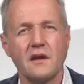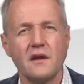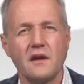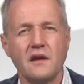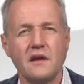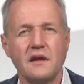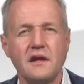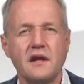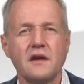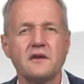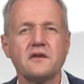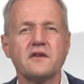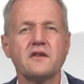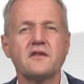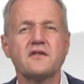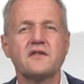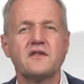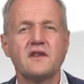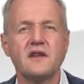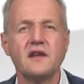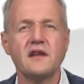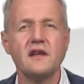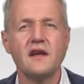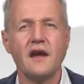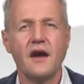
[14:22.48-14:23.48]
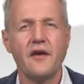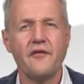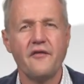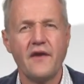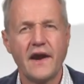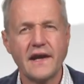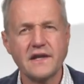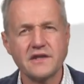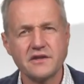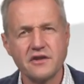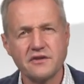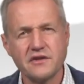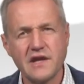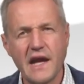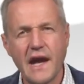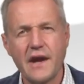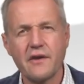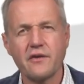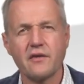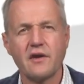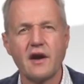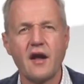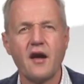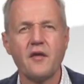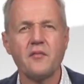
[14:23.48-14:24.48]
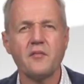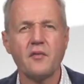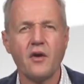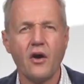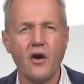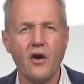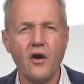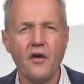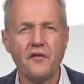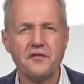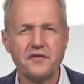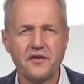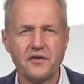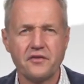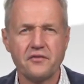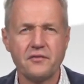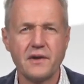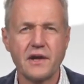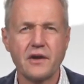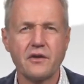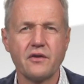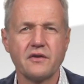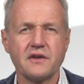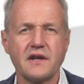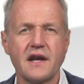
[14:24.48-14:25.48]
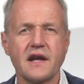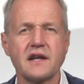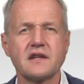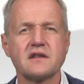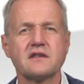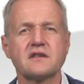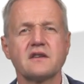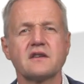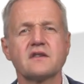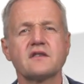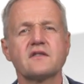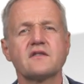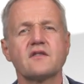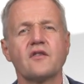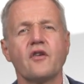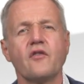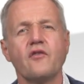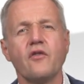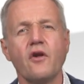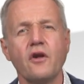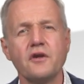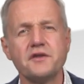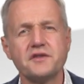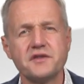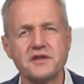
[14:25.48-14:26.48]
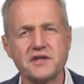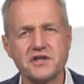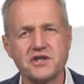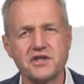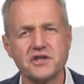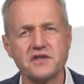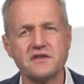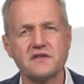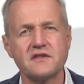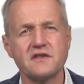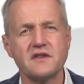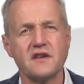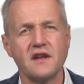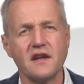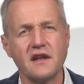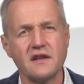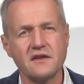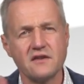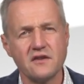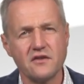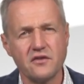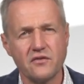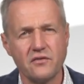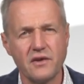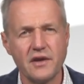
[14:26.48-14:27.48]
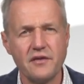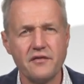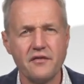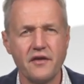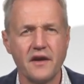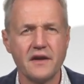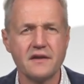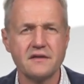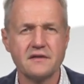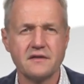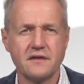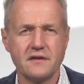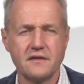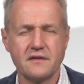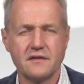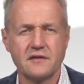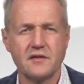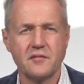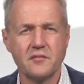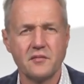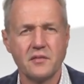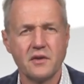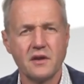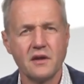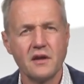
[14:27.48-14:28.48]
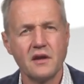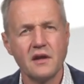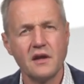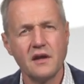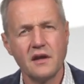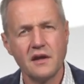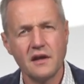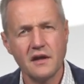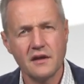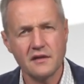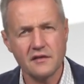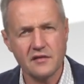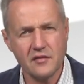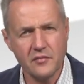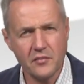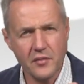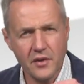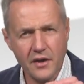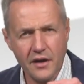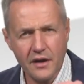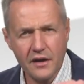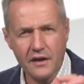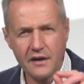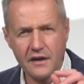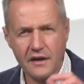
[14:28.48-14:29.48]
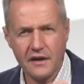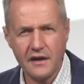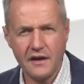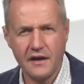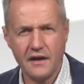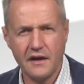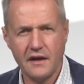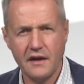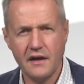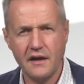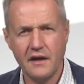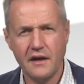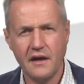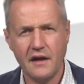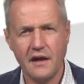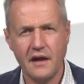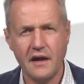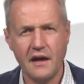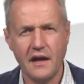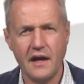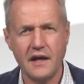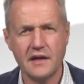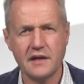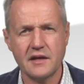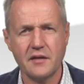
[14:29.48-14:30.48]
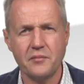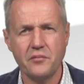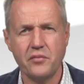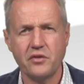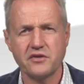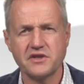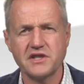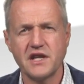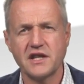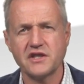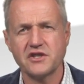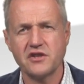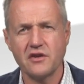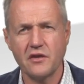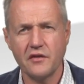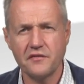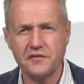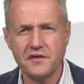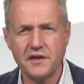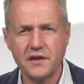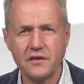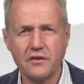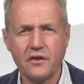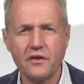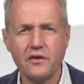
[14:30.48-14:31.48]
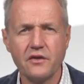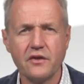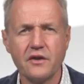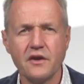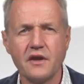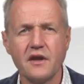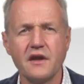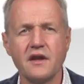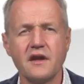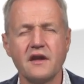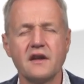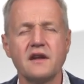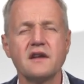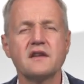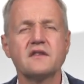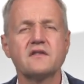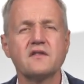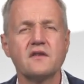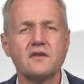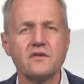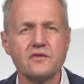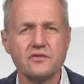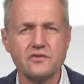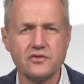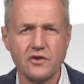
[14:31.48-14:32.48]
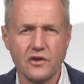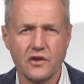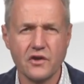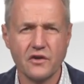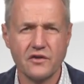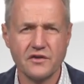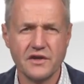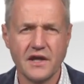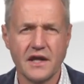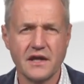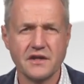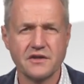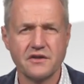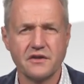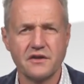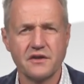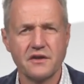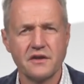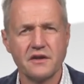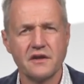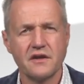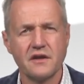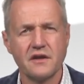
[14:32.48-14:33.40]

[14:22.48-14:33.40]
Here you see a vector diagram of the 3 conductors' voltages in the three-phase system. In the middle, at a potential of 0, is the neutral conductor.